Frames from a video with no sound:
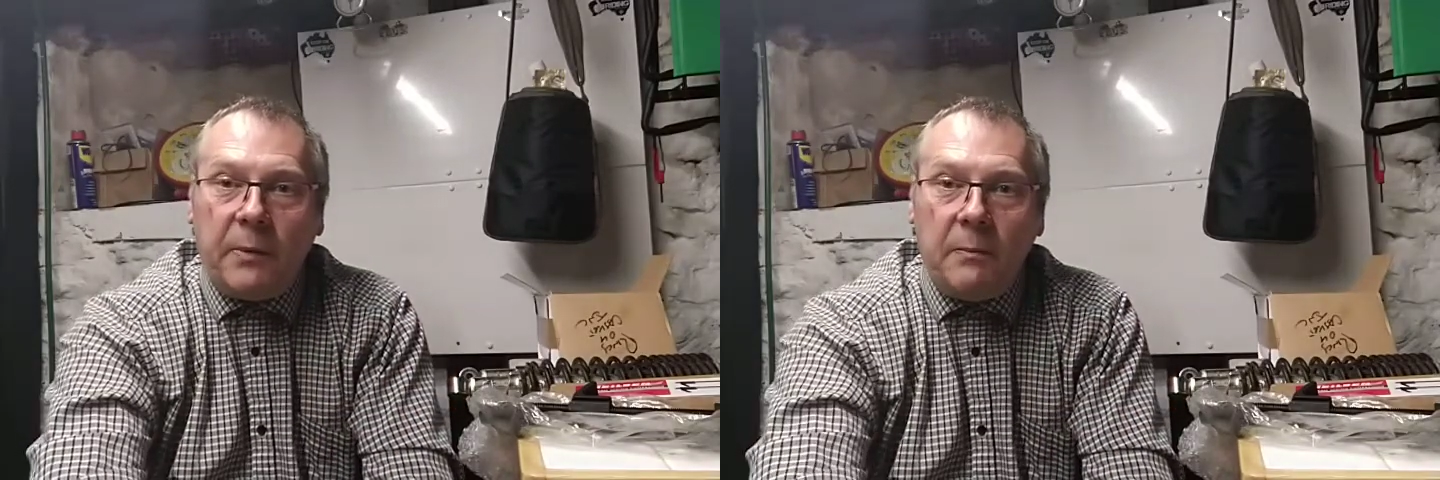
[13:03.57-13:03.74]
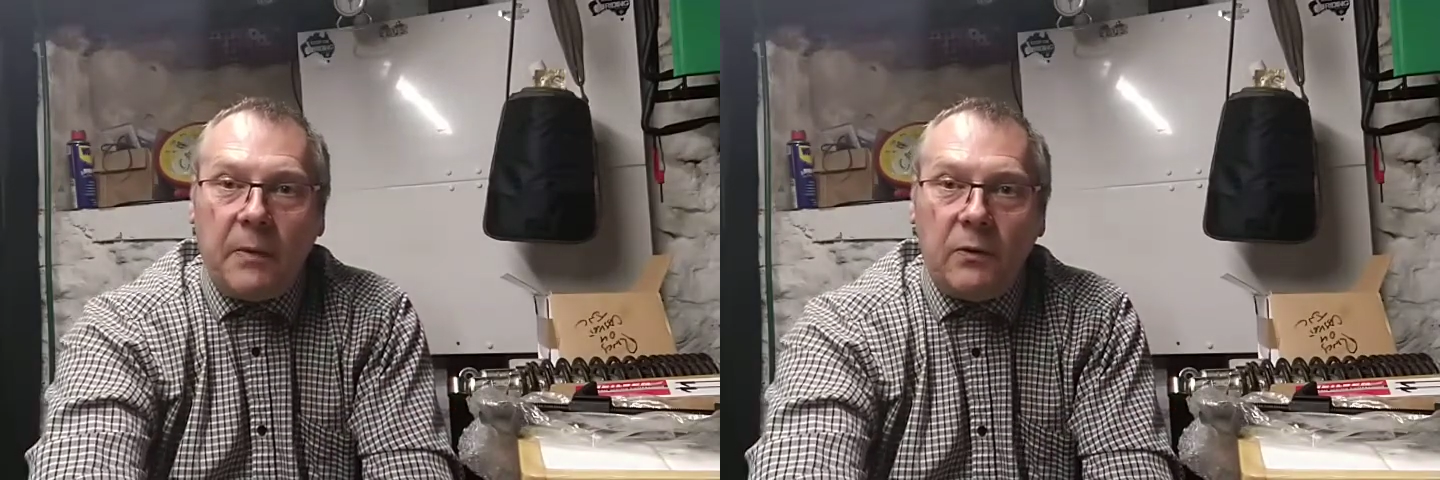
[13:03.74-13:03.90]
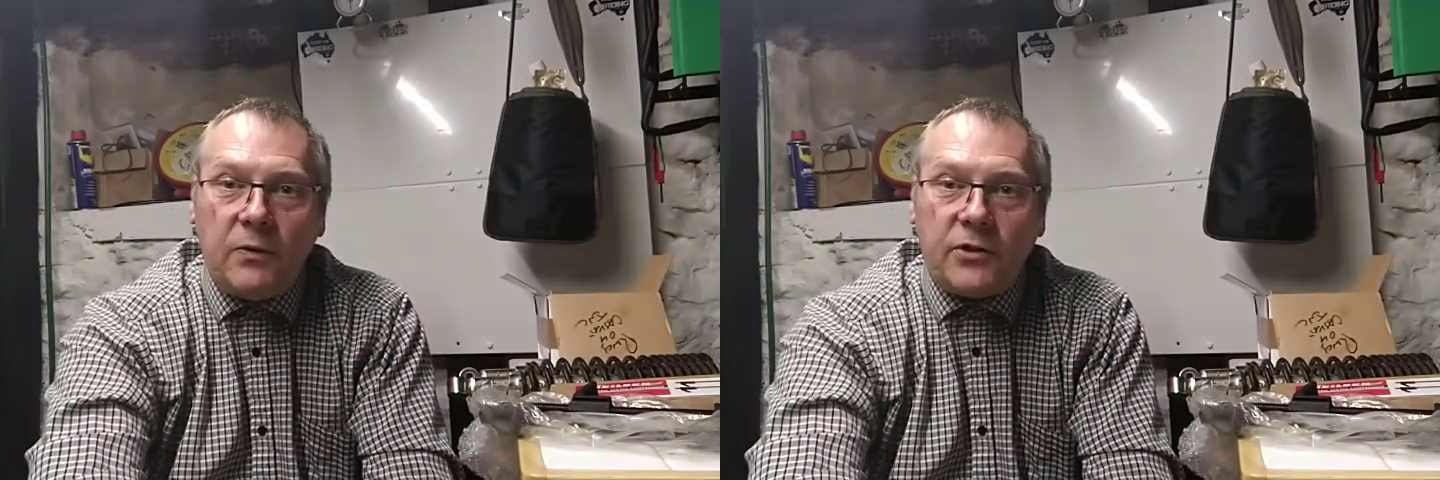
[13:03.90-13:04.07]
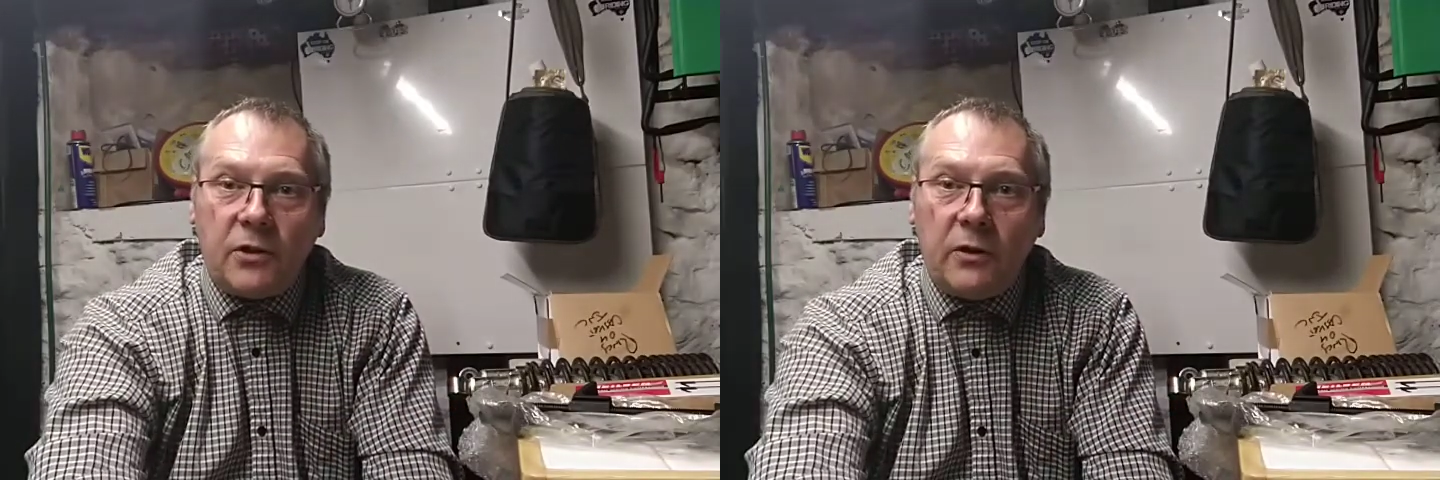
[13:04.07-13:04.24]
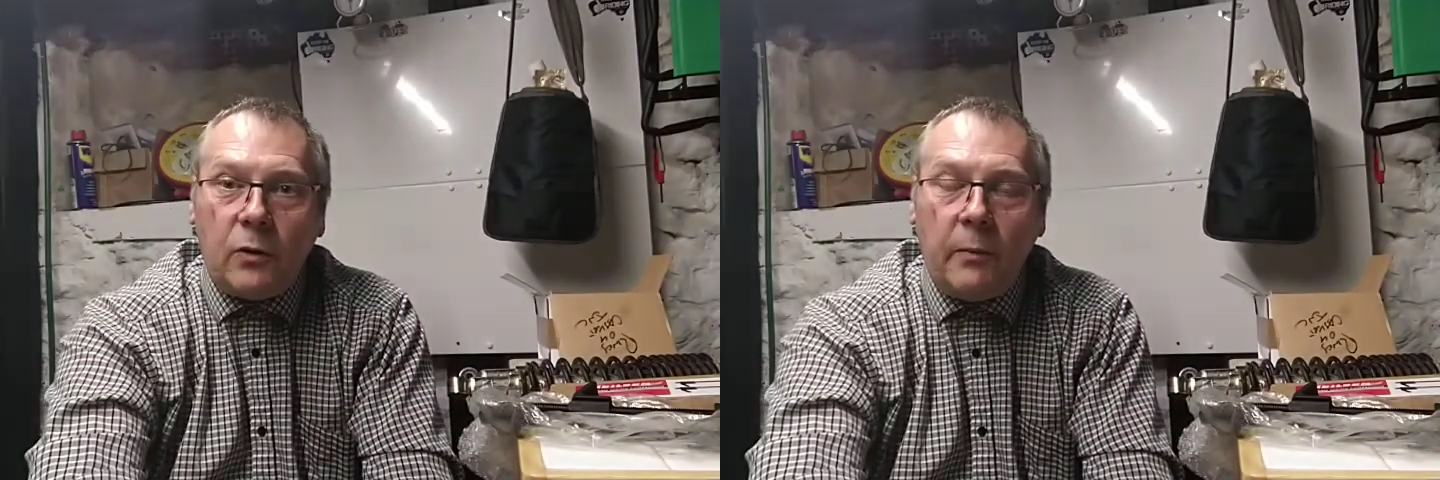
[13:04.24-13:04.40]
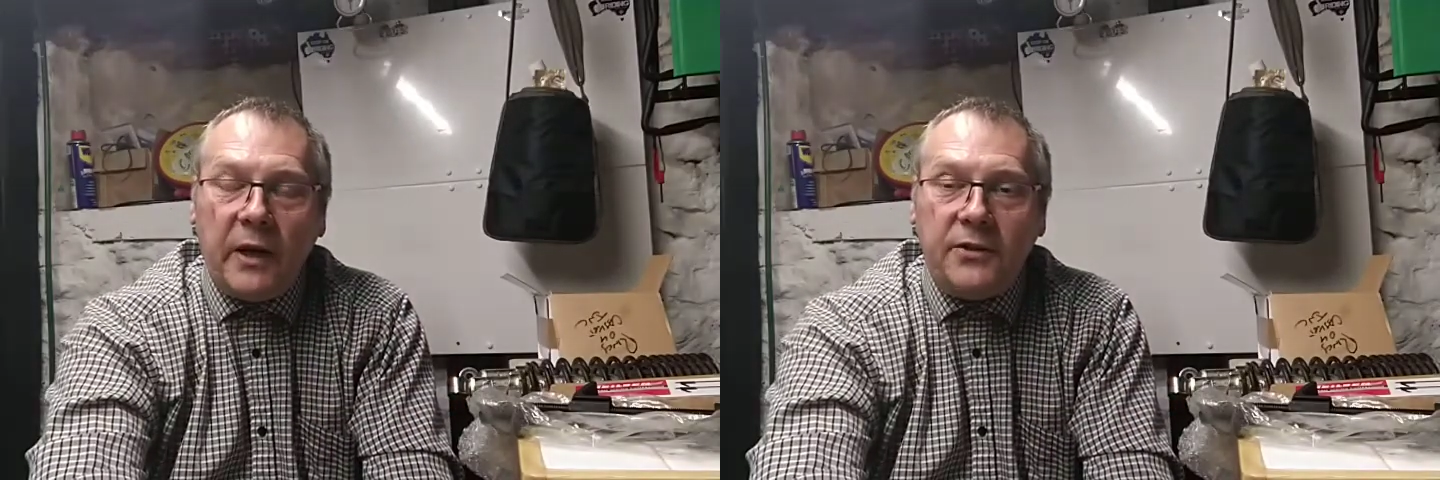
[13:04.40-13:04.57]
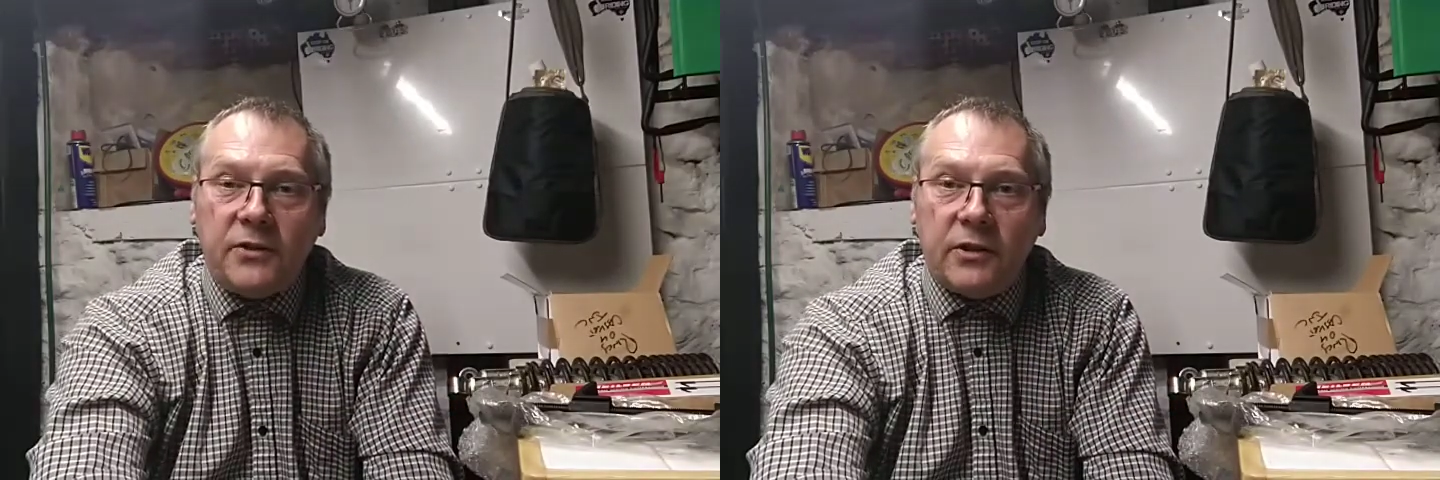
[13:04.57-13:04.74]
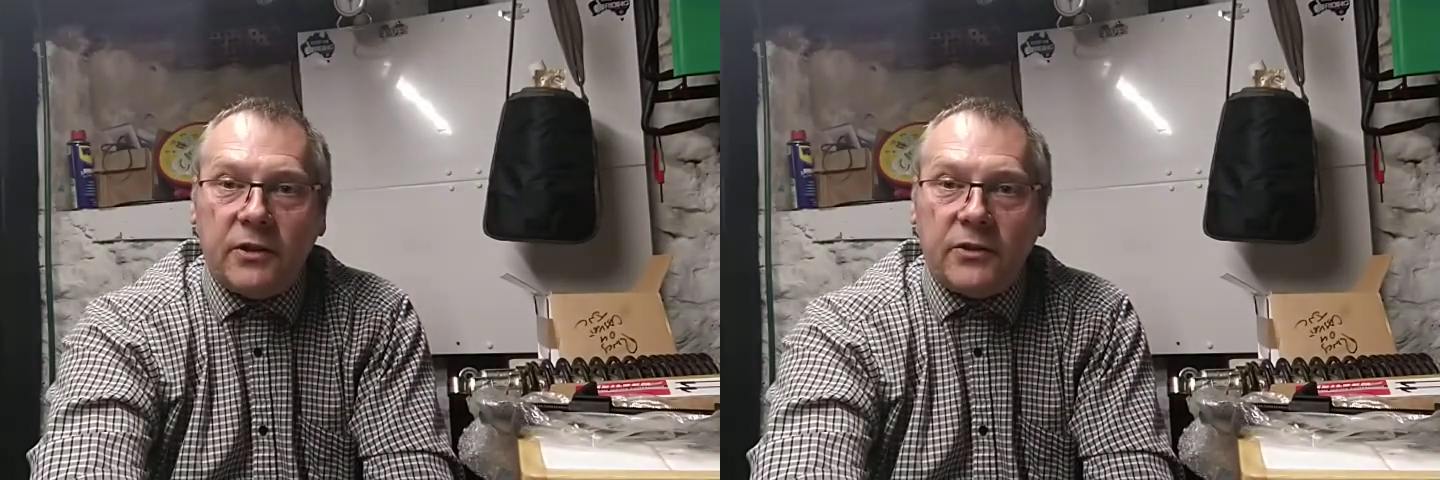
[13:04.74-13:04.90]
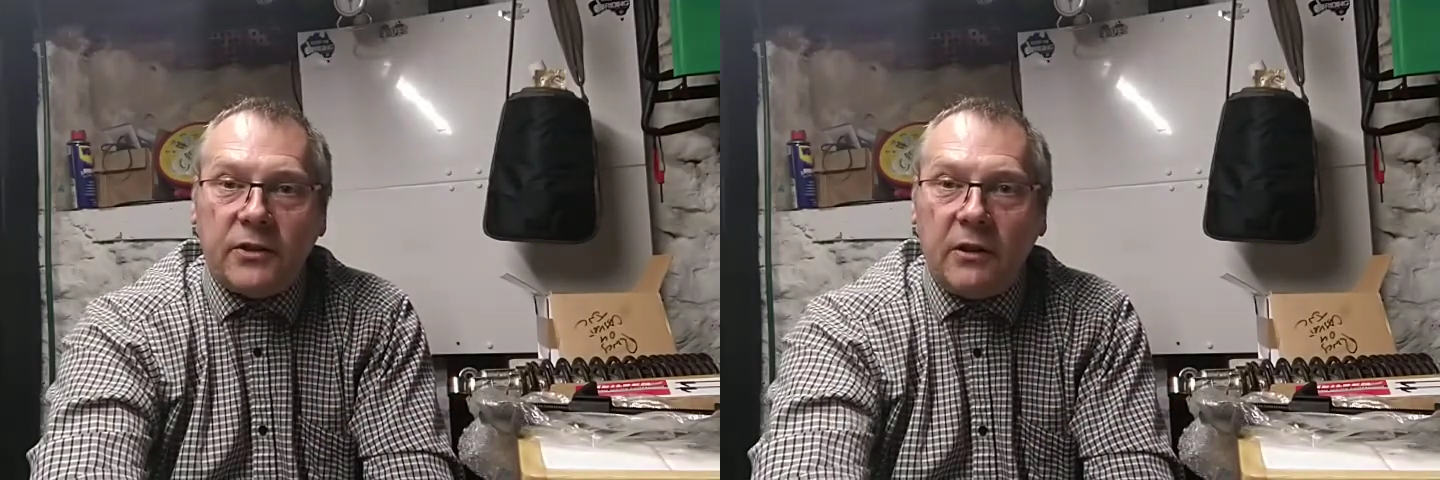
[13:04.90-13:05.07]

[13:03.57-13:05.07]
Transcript: in motorcycle maintenance,